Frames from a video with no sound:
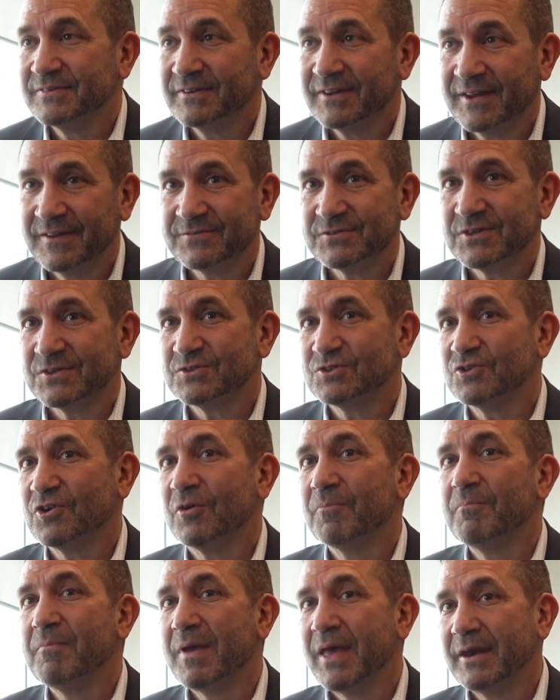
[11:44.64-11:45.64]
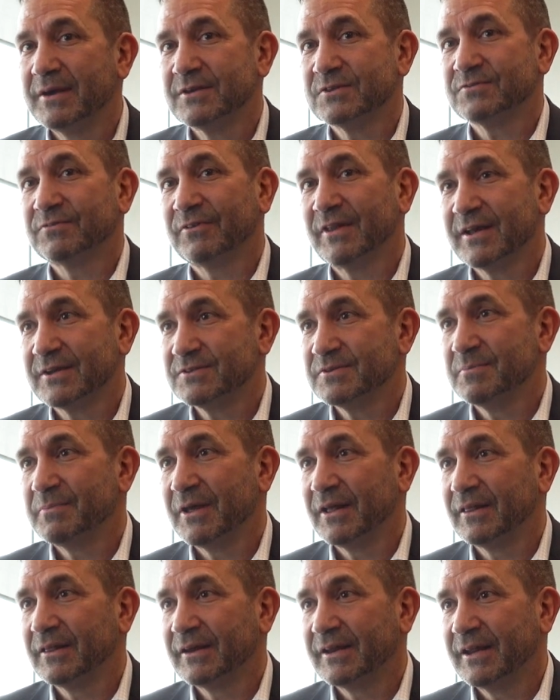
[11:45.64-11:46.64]
gives us tremendous
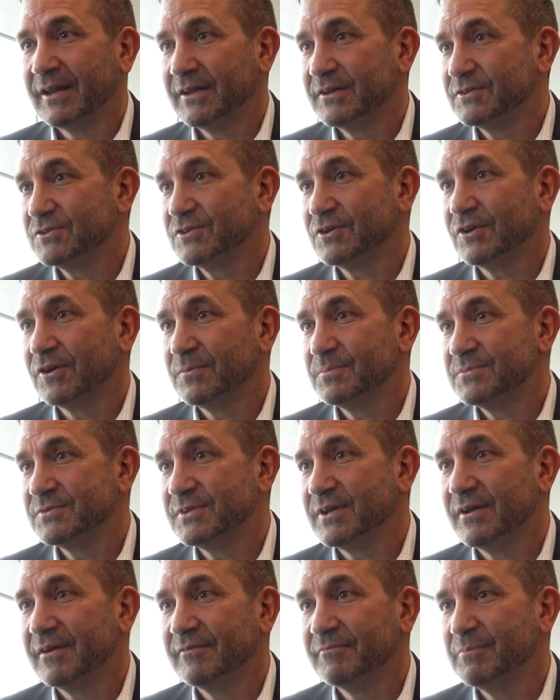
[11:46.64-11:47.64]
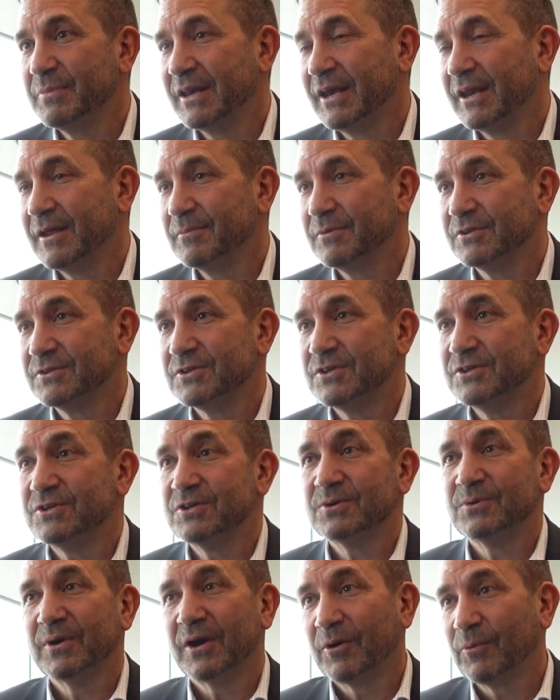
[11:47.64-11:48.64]
flexibility in terms of being able to
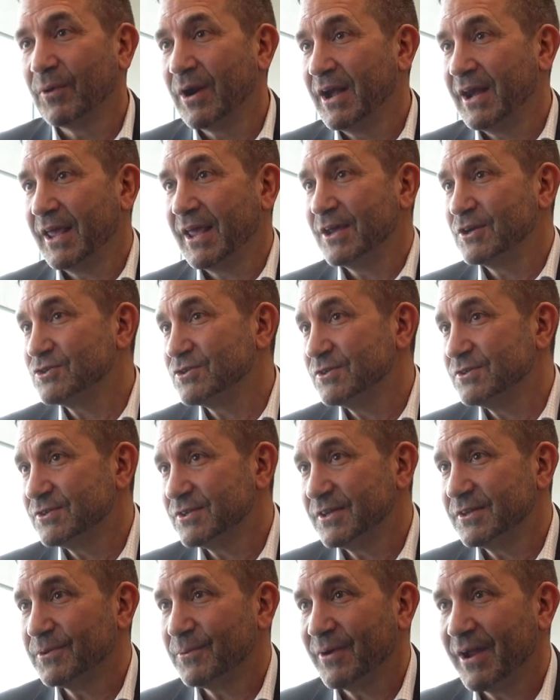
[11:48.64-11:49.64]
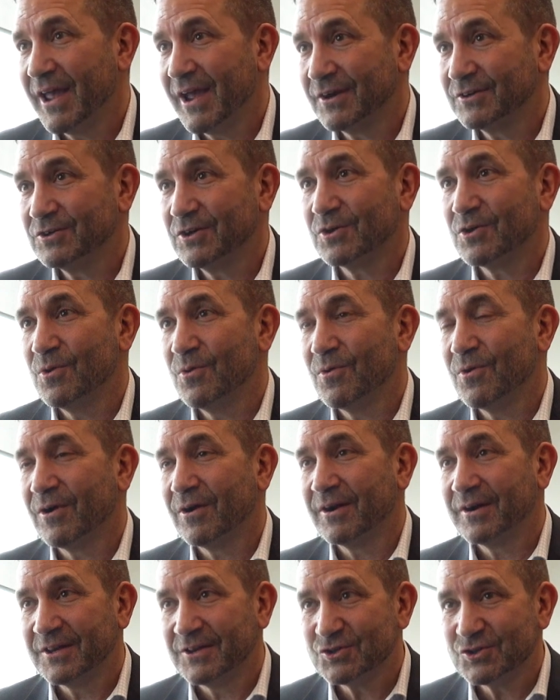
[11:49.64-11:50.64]
do irradiations in the reactor
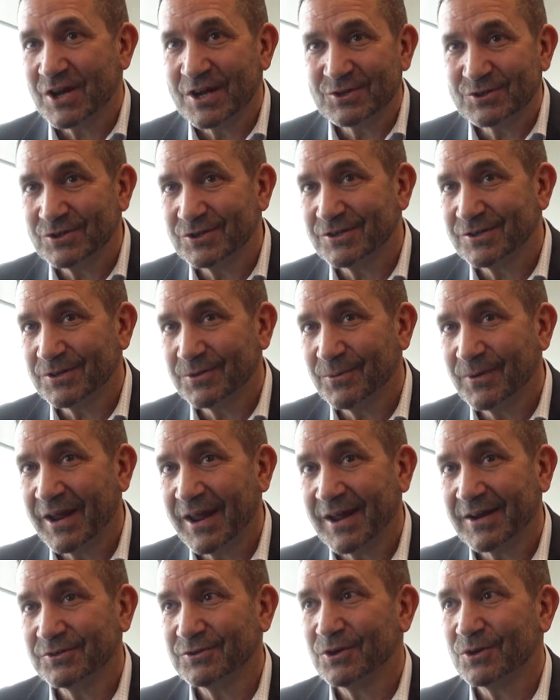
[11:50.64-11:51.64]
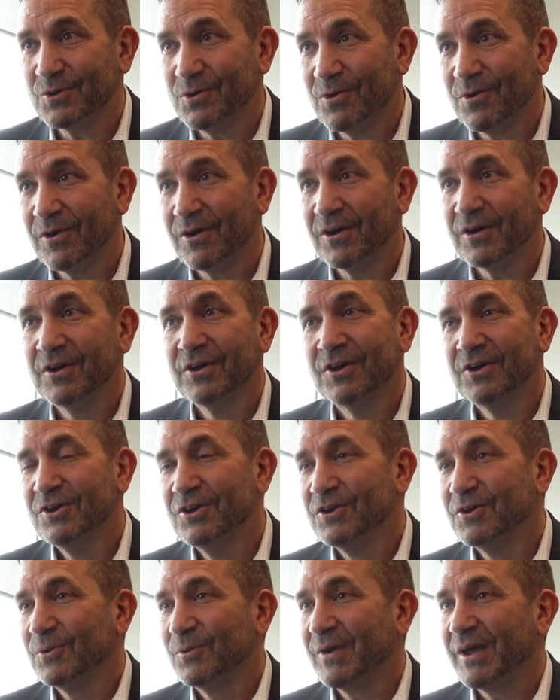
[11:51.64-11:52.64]
core and adjacent to the reactor core.
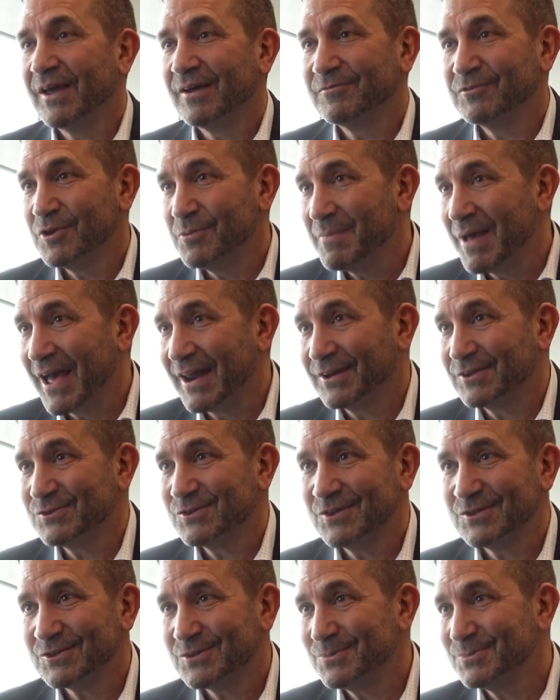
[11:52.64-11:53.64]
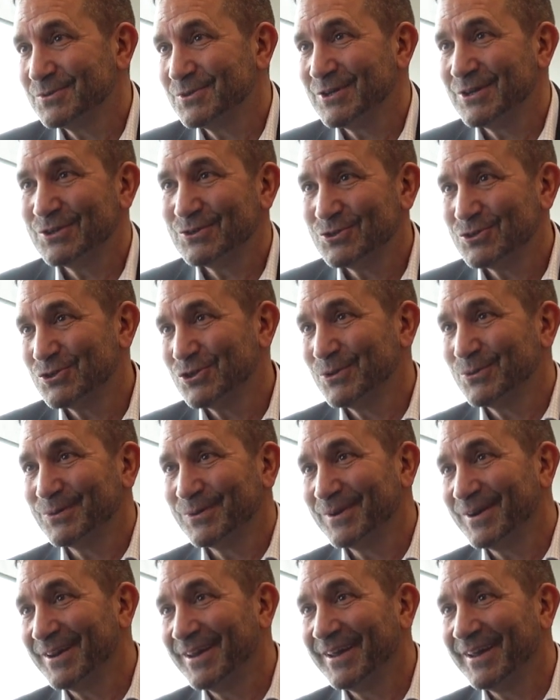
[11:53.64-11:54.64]
We have pneumatic systems that shoot
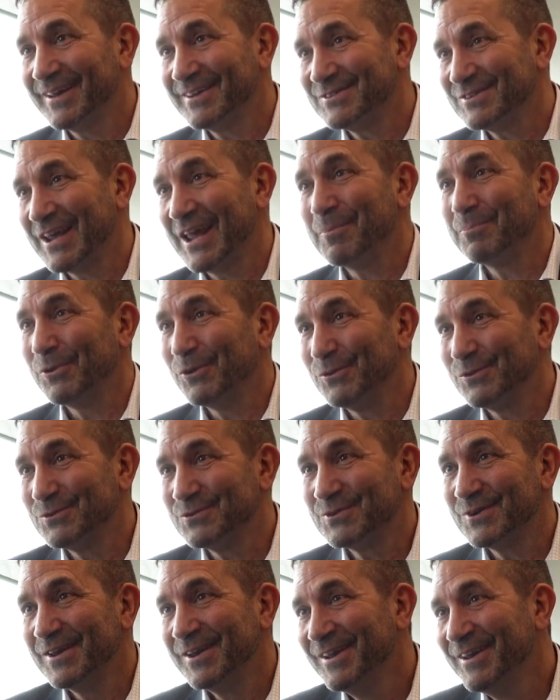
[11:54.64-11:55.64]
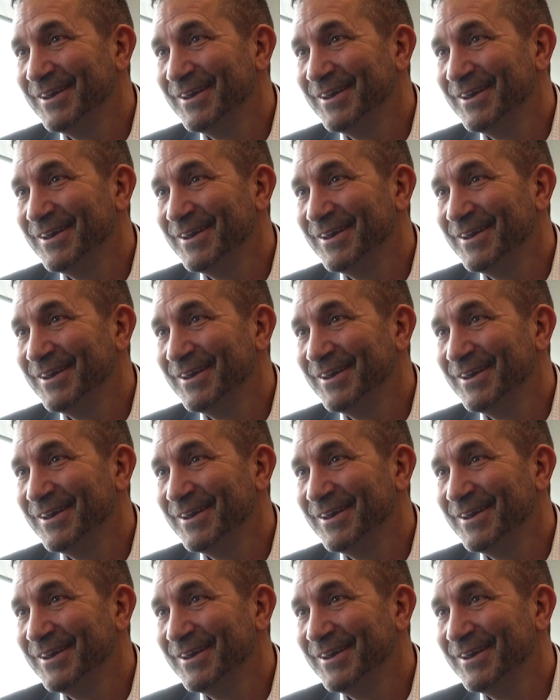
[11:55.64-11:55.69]
samples